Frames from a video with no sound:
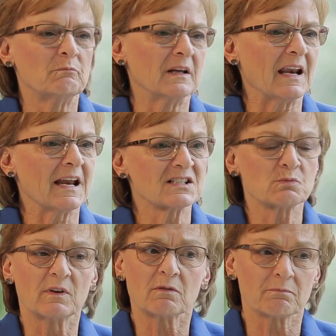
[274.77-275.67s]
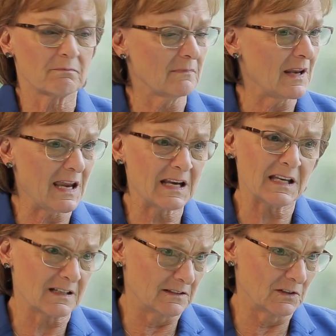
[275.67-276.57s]
But as with
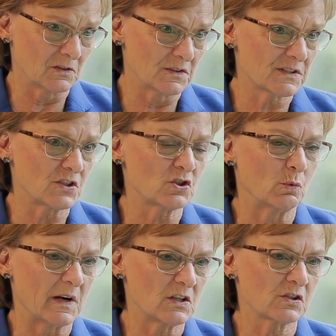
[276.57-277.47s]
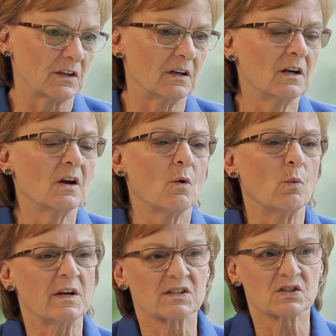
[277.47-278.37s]
any clinical situation,
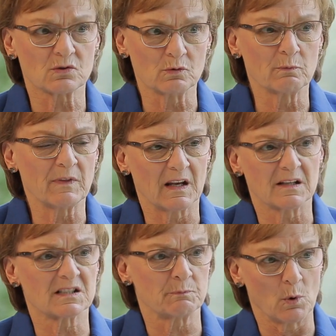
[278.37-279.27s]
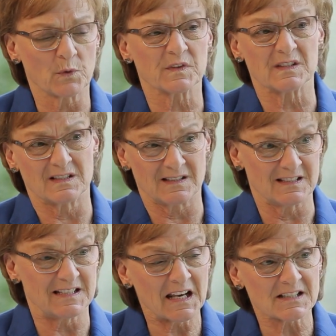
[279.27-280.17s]
we assume that it's both
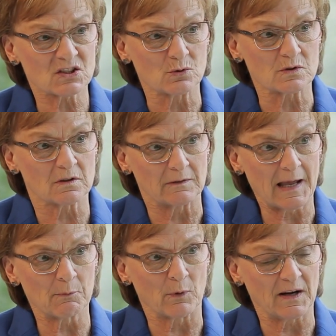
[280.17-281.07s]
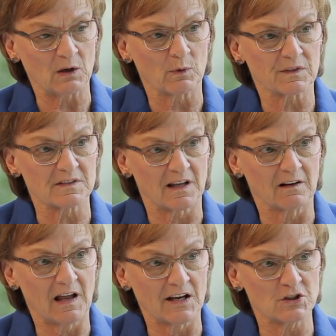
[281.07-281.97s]
the dentist who's collaborating with the
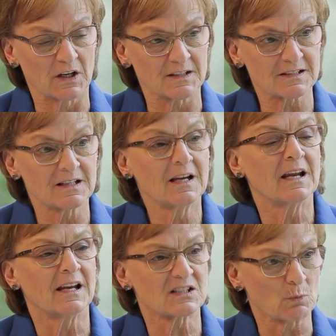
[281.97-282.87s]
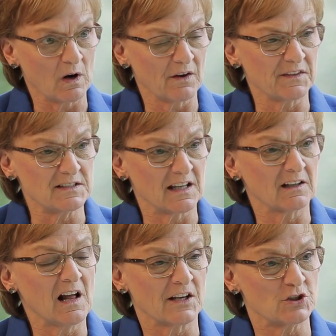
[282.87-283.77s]
dental hygienist as well as the
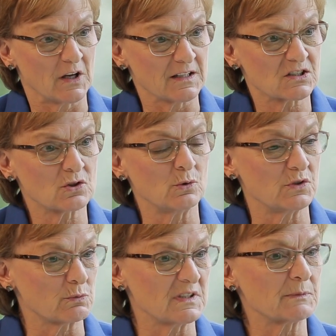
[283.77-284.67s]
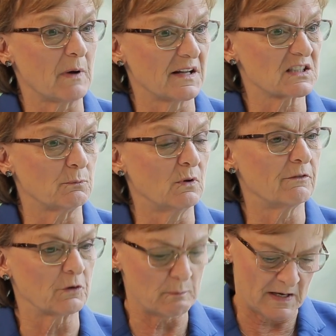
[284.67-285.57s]
dental hygienist who is responsible
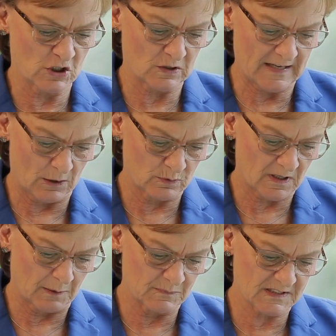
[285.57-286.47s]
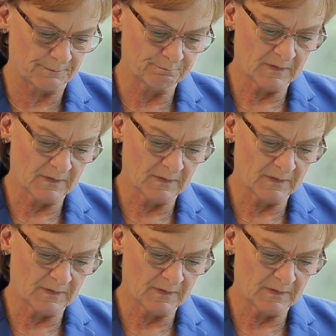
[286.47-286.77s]
for patient outcomes.